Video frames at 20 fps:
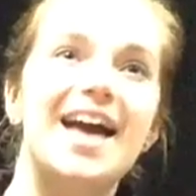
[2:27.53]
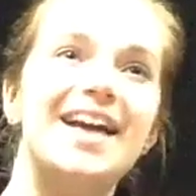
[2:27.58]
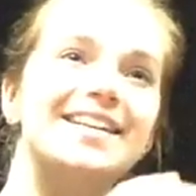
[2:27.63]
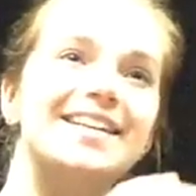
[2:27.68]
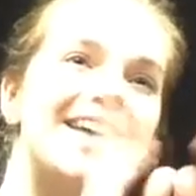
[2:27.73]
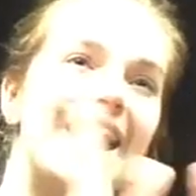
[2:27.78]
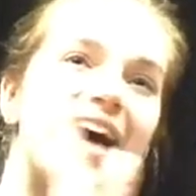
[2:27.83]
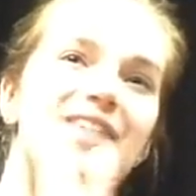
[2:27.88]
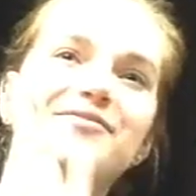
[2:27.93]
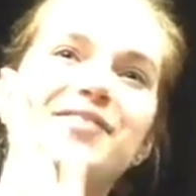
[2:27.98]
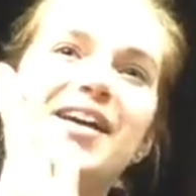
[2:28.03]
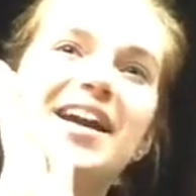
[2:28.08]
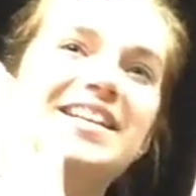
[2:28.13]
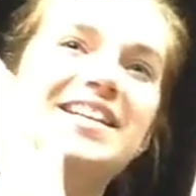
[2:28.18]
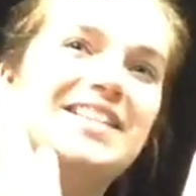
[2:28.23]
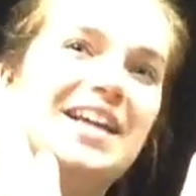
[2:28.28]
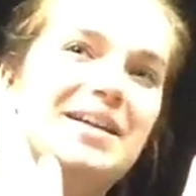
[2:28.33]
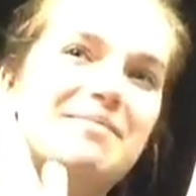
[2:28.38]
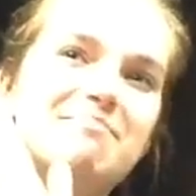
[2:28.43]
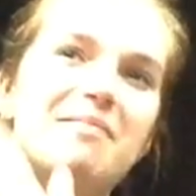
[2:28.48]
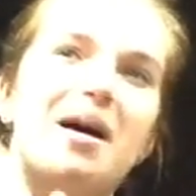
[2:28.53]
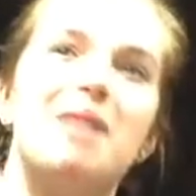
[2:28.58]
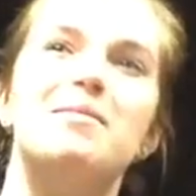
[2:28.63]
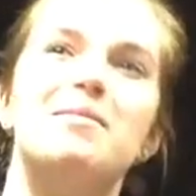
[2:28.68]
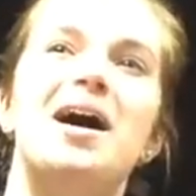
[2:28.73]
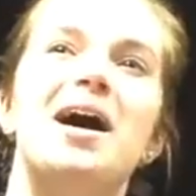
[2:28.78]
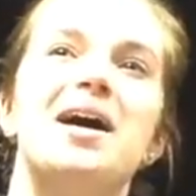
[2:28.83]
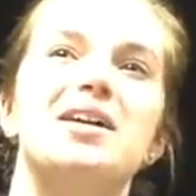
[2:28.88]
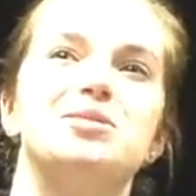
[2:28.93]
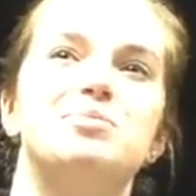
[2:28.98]
Café de
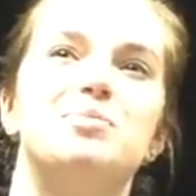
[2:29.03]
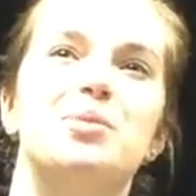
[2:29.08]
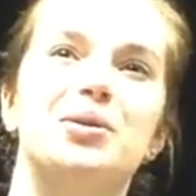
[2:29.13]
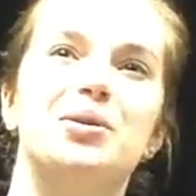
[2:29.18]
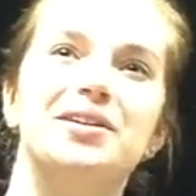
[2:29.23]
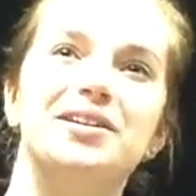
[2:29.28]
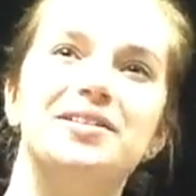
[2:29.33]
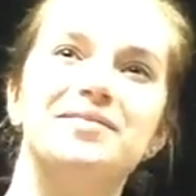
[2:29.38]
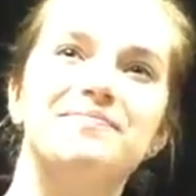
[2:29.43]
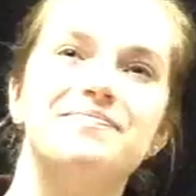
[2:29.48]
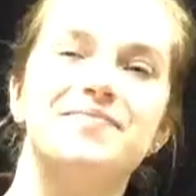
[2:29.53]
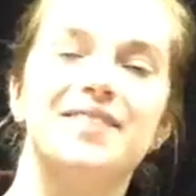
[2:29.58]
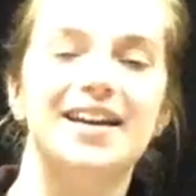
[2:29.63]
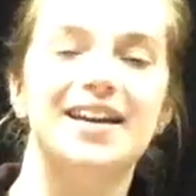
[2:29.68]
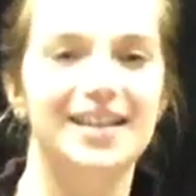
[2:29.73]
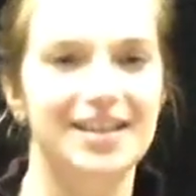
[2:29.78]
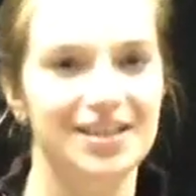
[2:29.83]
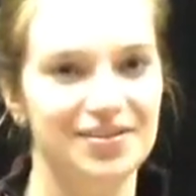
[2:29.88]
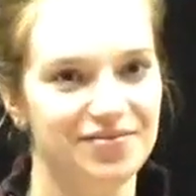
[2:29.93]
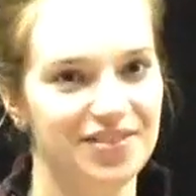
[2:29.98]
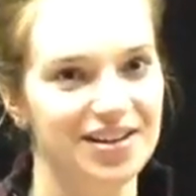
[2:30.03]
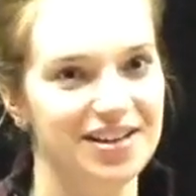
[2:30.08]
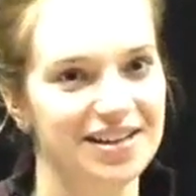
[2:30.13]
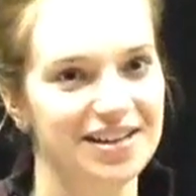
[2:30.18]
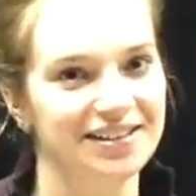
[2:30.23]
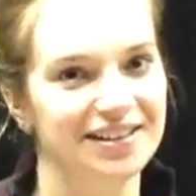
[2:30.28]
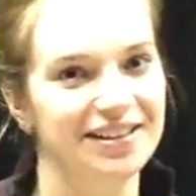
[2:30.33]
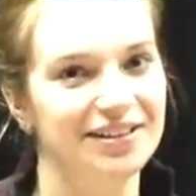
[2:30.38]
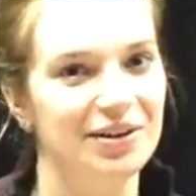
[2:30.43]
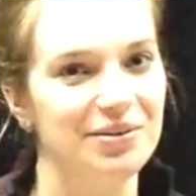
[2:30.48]
Mama Osborne,
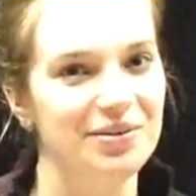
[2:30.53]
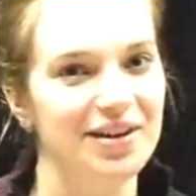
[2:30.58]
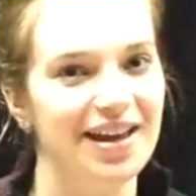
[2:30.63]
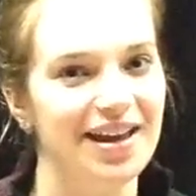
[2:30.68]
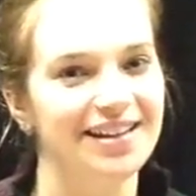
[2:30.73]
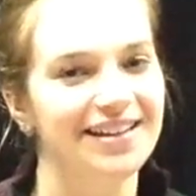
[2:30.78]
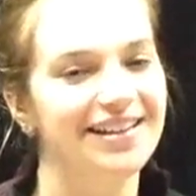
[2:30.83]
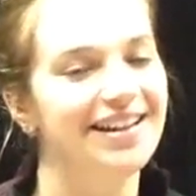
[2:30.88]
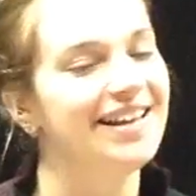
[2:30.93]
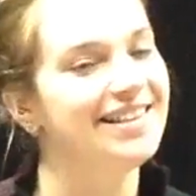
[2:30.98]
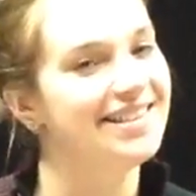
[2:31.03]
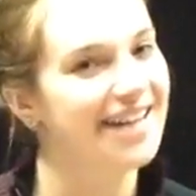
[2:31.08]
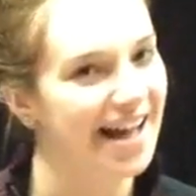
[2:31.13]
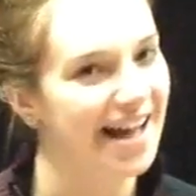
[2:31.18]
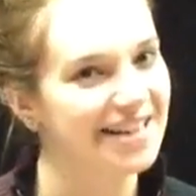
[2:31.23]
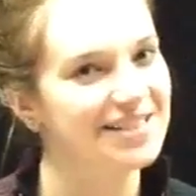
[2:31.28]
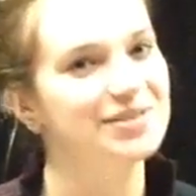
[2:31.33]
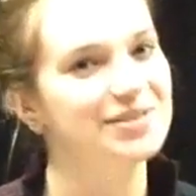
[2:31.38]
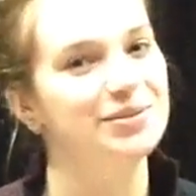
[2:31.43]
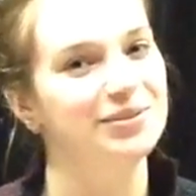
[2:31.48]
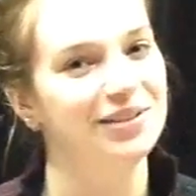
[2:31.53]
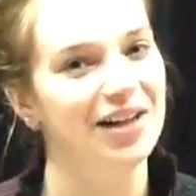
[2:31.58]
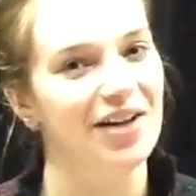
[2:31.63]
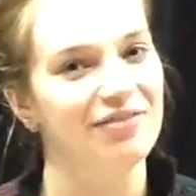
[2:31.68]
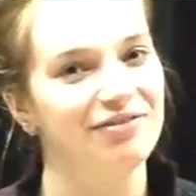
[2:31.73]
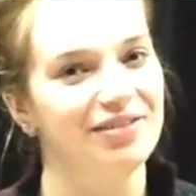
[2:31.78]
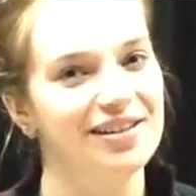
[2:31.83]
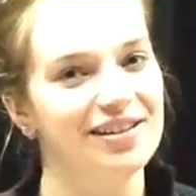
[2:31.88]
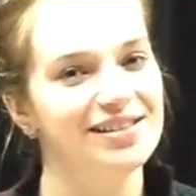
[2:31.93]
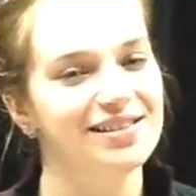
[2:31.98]
conveniently located in the high school
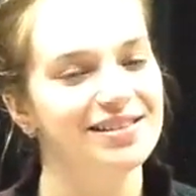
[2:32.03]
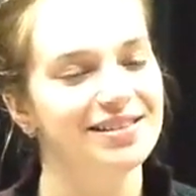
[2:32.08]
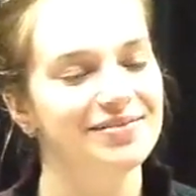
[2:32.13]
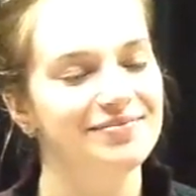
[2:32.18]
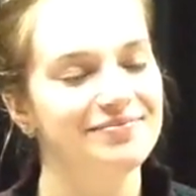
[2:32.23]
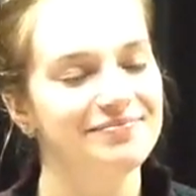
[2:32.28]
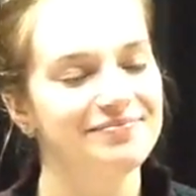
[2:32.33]
office.